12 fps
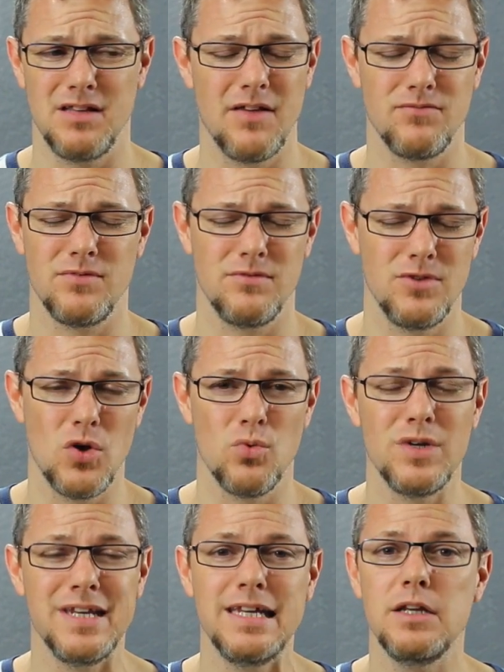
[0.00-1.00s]
I have
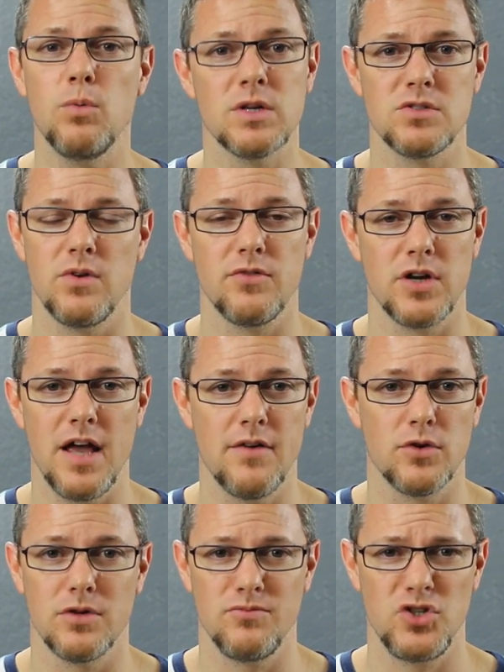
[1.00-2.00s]
no need whatsoever to
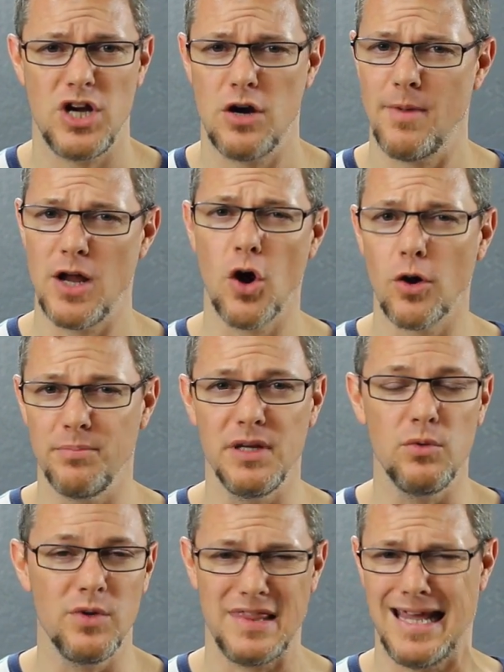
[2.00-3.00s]
ever share my
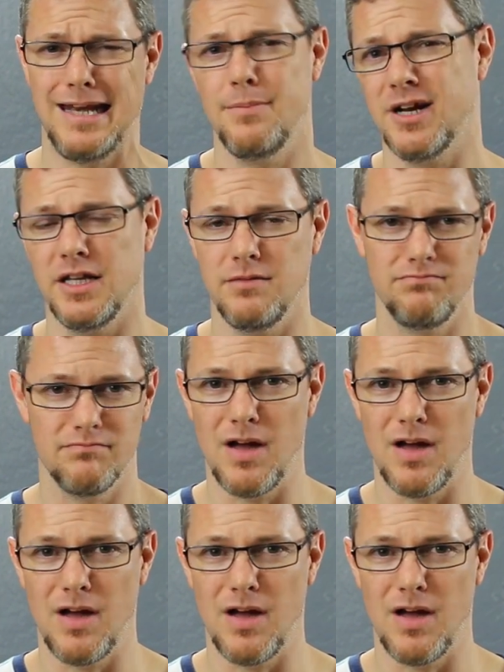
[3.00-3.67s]
heartbeat with anybody,